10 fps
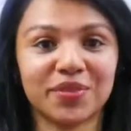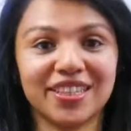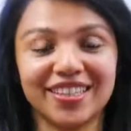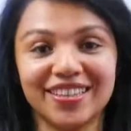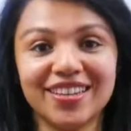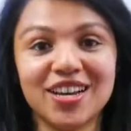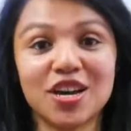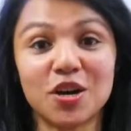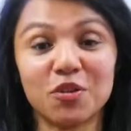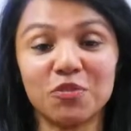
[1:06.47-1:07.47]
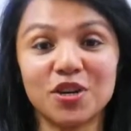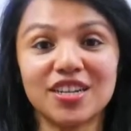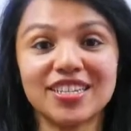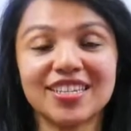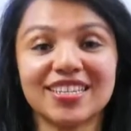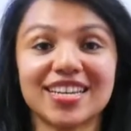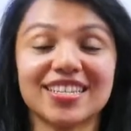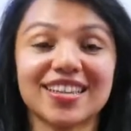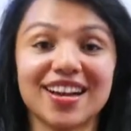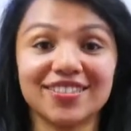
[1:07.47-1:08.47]
Here, a world that
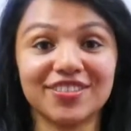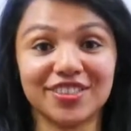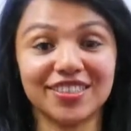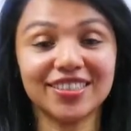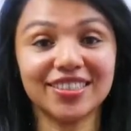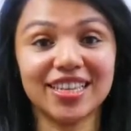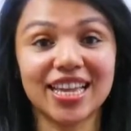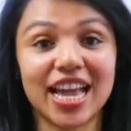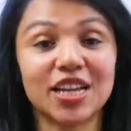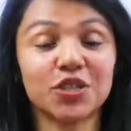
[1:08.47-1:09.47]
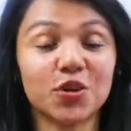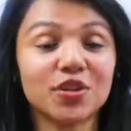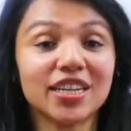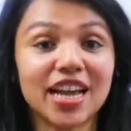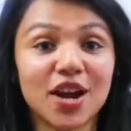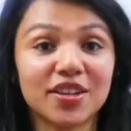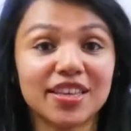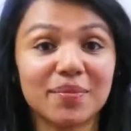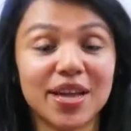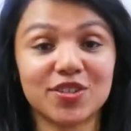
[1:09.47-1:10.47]
is unreal and totally out of
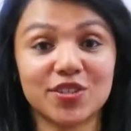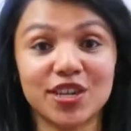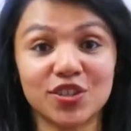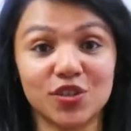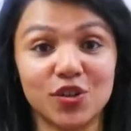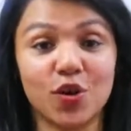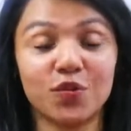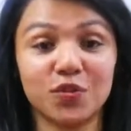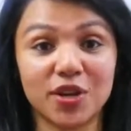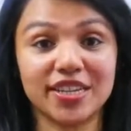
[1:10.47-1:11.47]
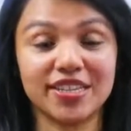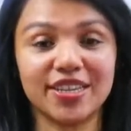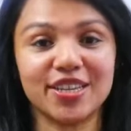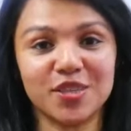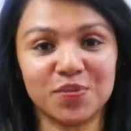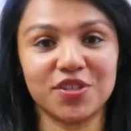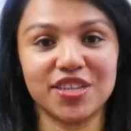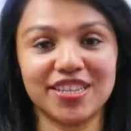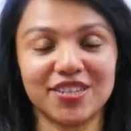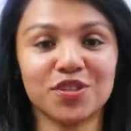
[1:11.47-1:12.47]
the imagination of the writer is
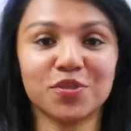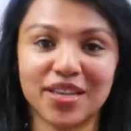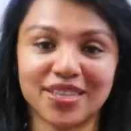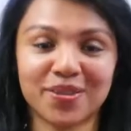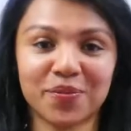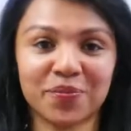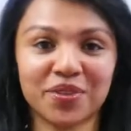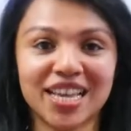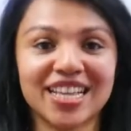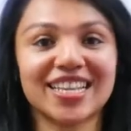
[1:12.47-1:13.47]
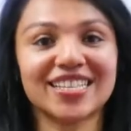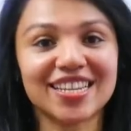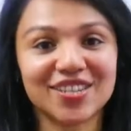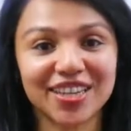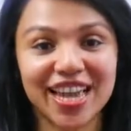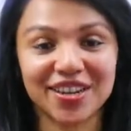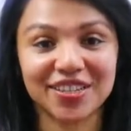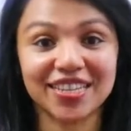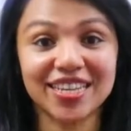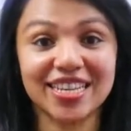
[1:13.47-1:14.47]
presented to us. The central
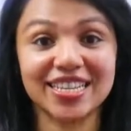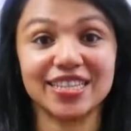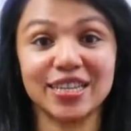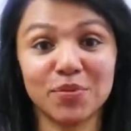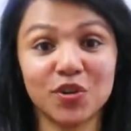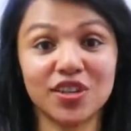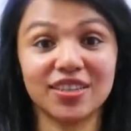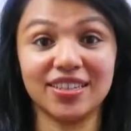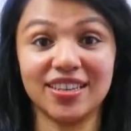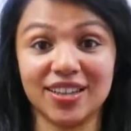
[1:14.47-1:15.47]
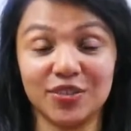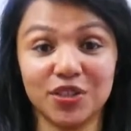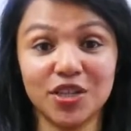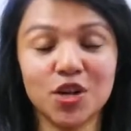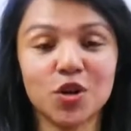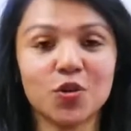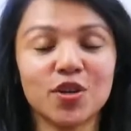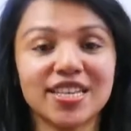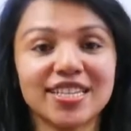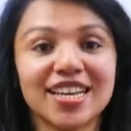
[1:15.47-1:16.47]
character is Lemuel Gulliver, who
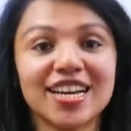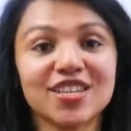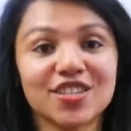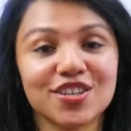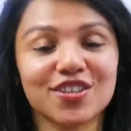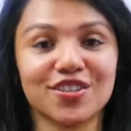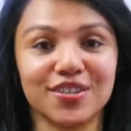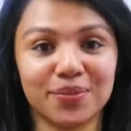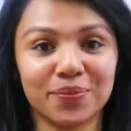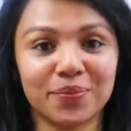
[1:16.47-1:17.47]
is a surgeon.